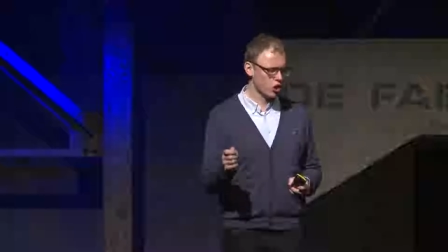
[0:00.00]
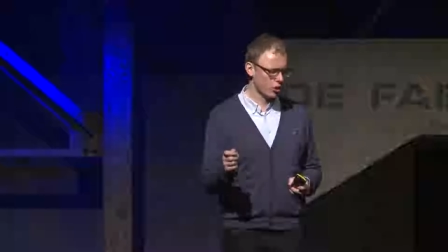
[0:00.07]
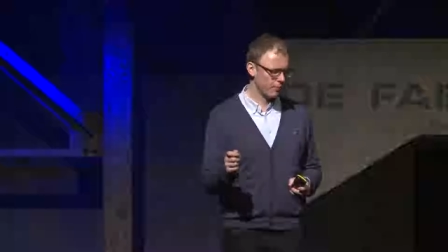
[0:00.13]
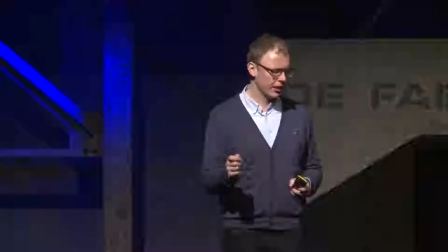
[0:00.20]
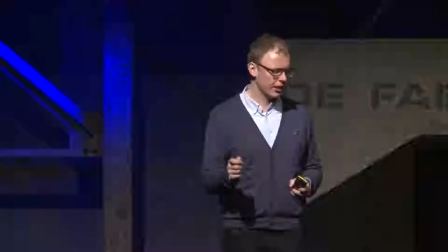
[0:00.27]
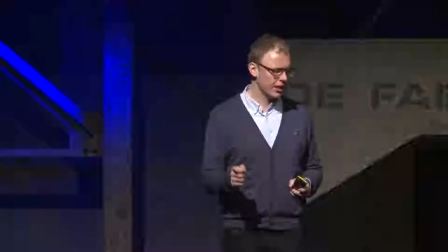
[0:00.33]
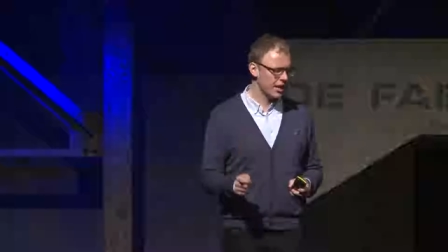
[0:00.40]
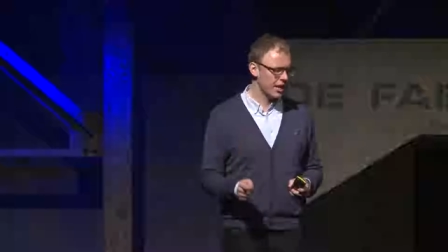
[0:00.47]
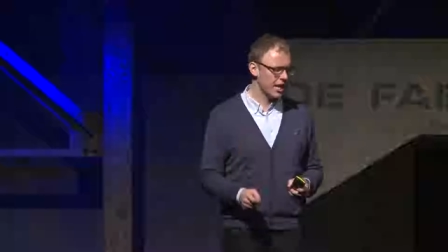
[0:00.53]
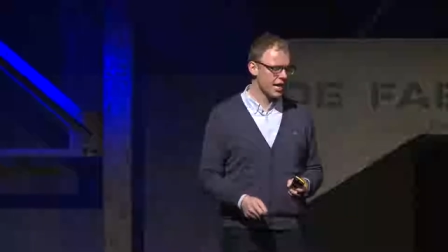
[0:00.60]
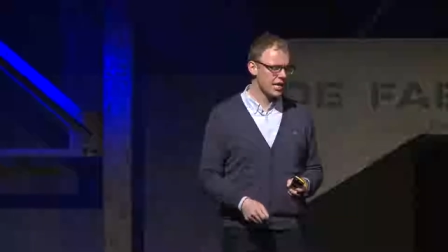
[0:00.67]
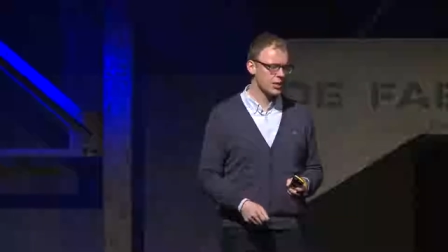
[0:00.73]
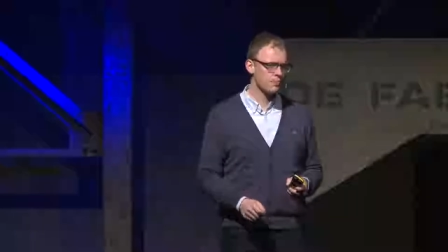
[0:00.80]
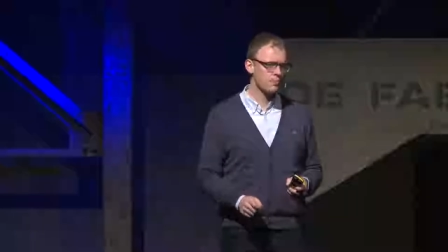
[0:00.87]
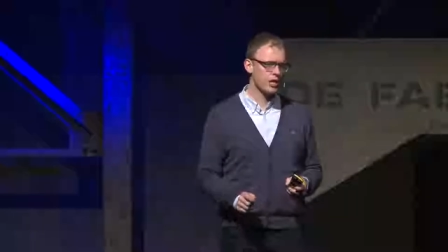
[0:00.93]
shopping,
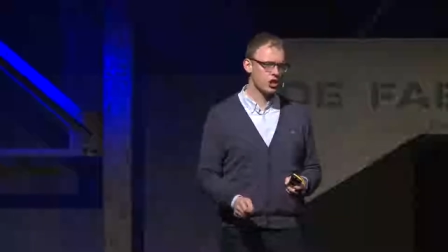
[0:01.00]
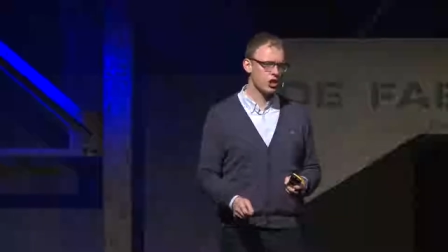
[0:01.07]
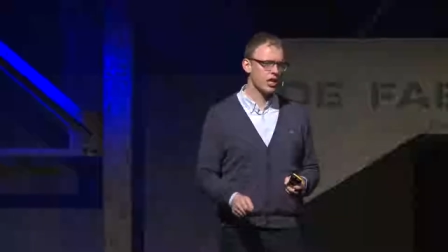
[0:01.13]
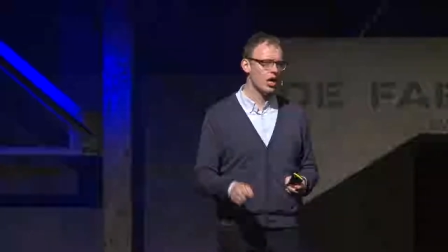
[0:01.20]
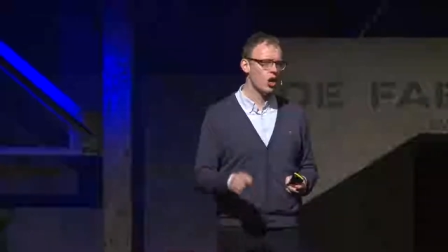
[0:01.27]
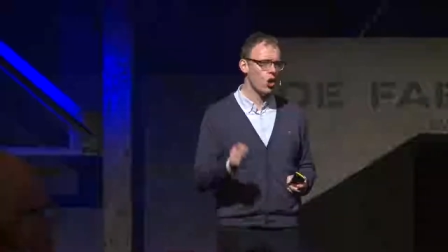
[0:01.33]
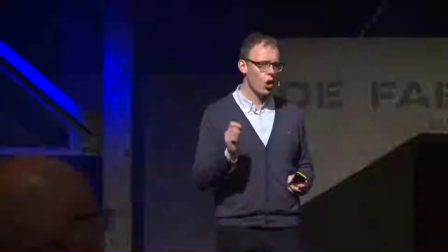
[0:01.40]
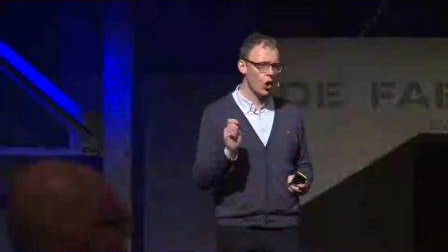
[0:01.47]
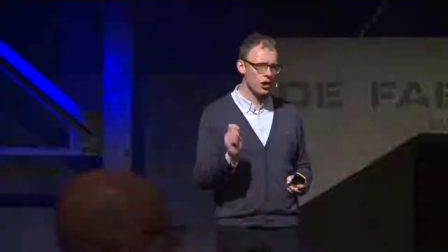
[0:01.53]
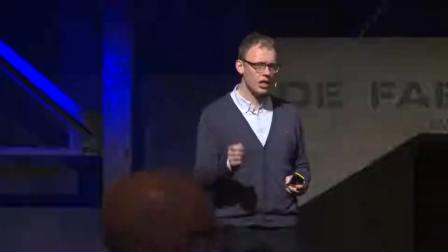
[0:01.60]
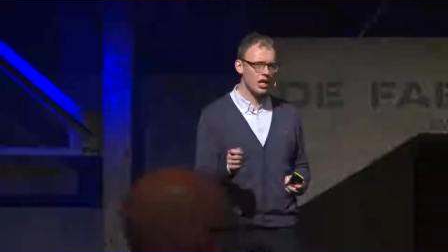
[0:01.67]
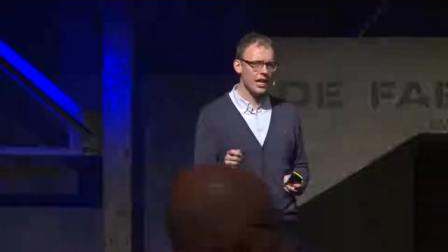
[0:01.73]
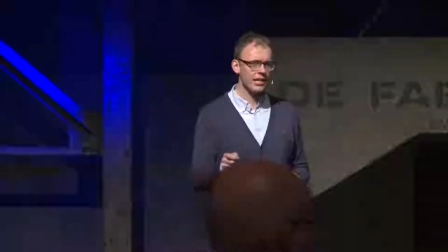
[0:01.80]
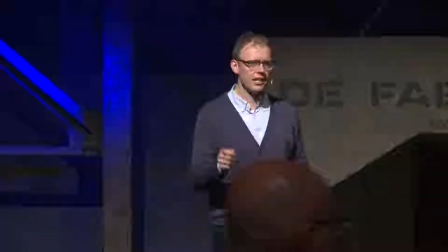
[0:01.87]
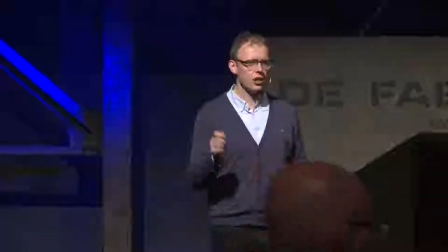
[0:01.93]
especially
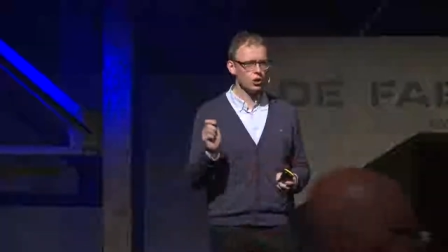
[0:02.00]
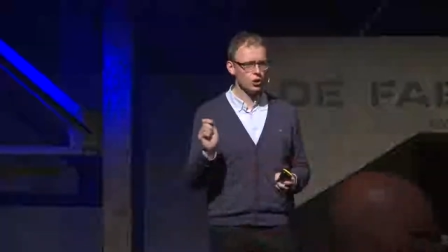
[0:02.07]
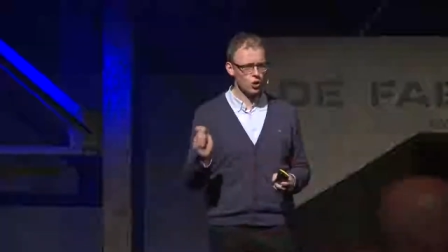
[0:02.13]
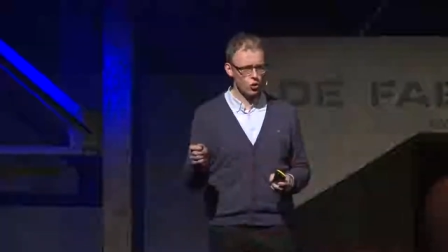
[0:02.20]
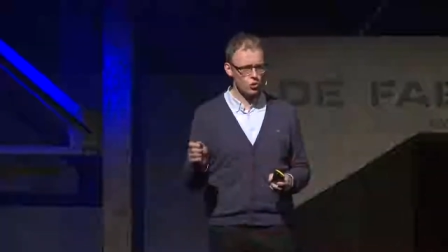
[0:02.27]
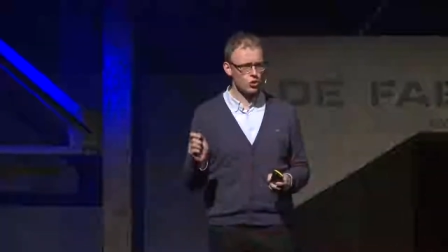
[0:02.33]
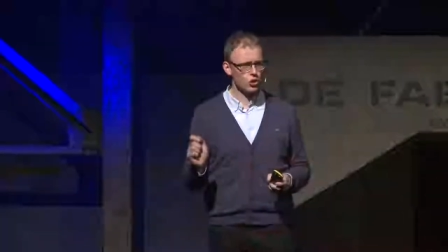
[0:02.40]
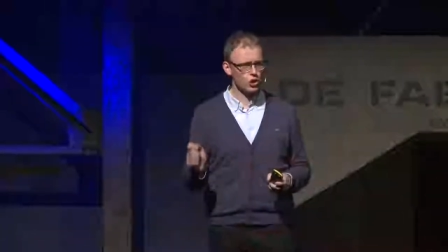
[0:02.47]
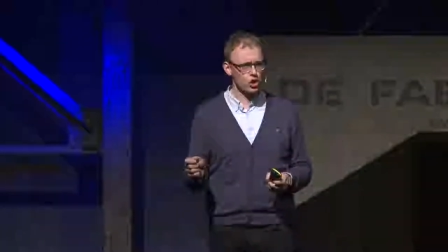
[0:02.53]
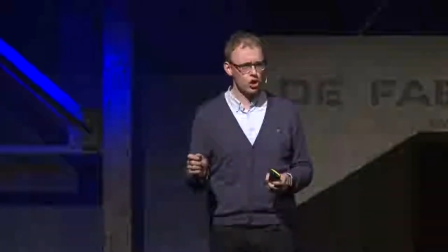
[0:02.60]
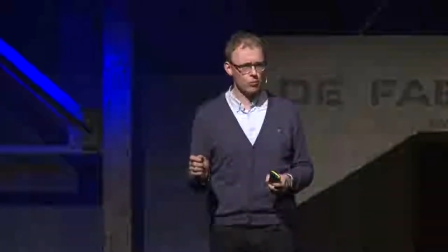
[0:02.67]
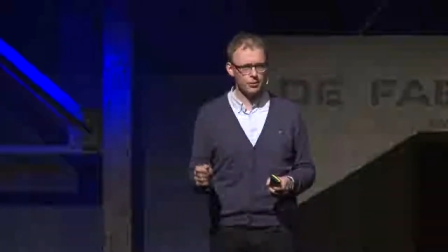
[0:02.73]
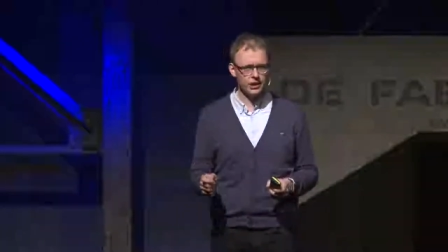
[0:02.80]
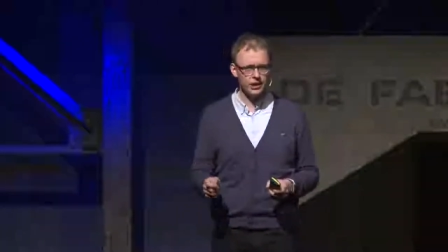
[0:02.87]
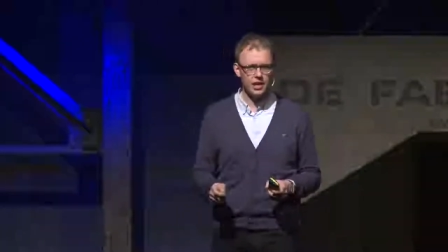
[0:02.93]
online grocery
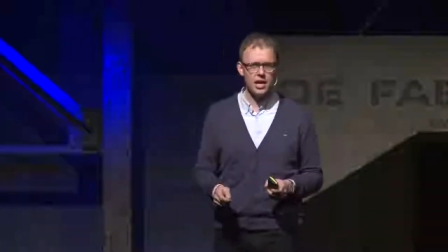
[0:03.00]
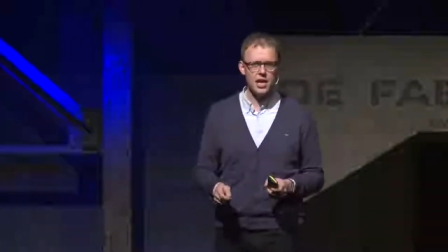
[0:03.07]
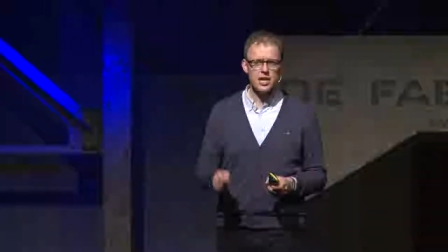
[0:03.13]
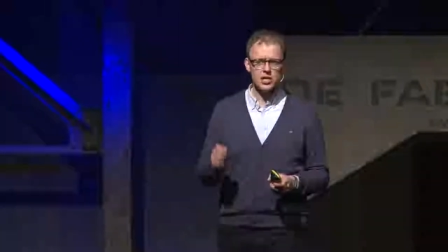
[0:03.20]
shopping,